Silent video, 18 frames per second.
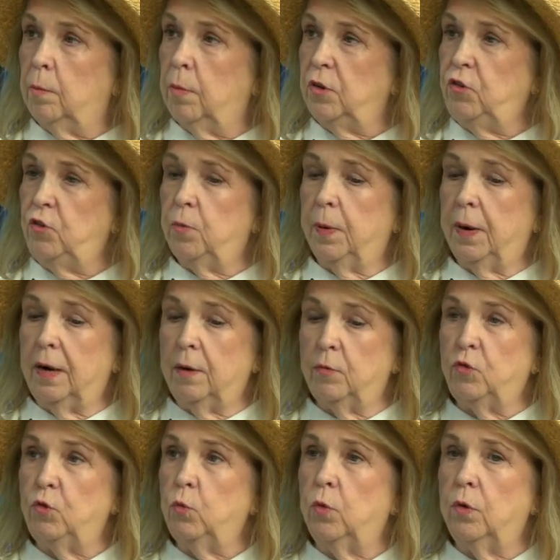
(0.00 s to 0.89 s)
But you
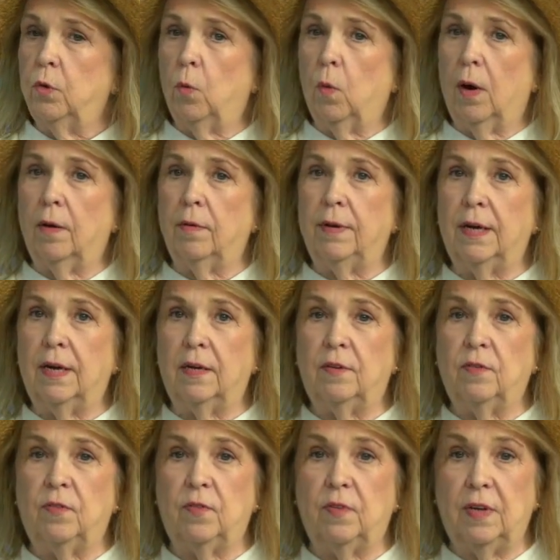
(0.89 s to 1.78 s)
perhaps you want to walk
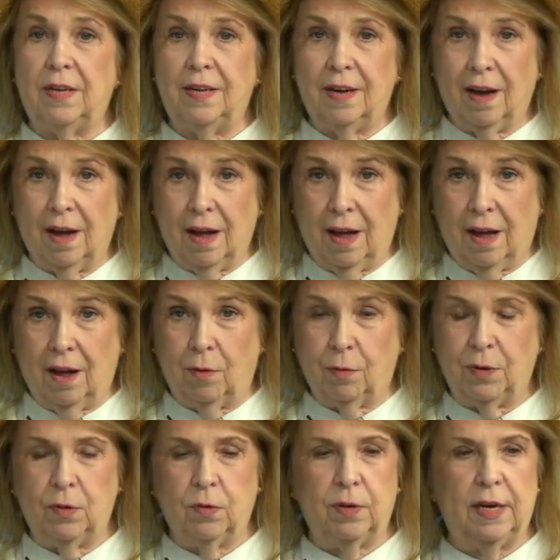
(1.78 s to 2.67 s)
down to City
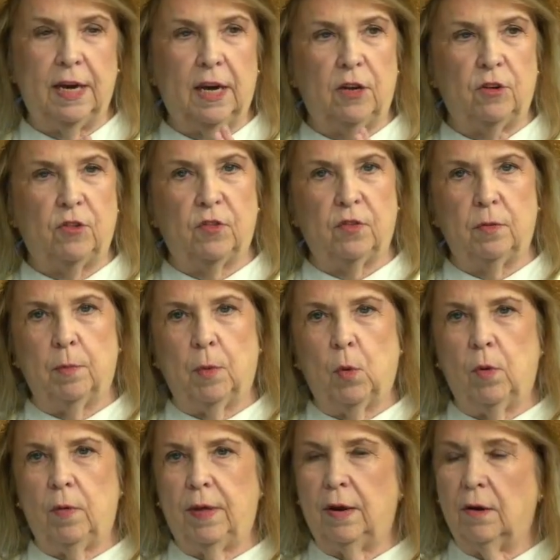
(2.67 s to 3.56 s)
Hall. You'll catch some
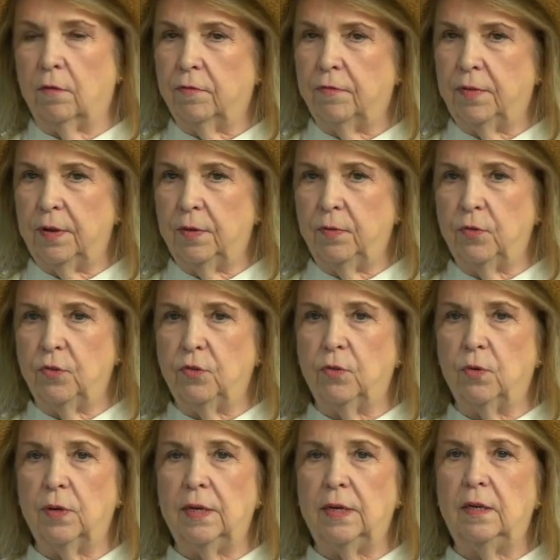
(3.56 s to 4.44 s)
more there on Fifth
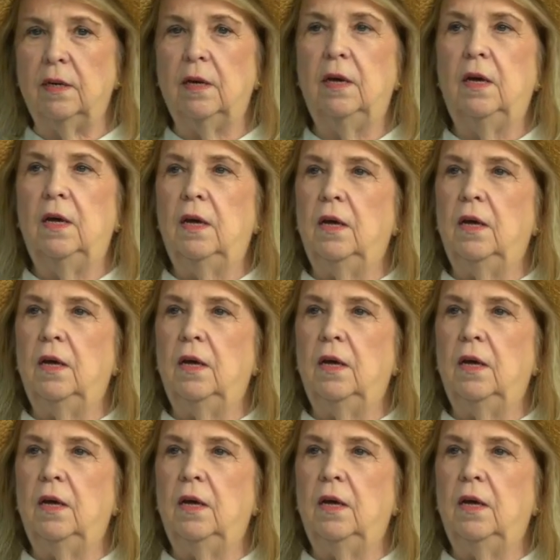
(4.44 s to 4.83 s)
Street.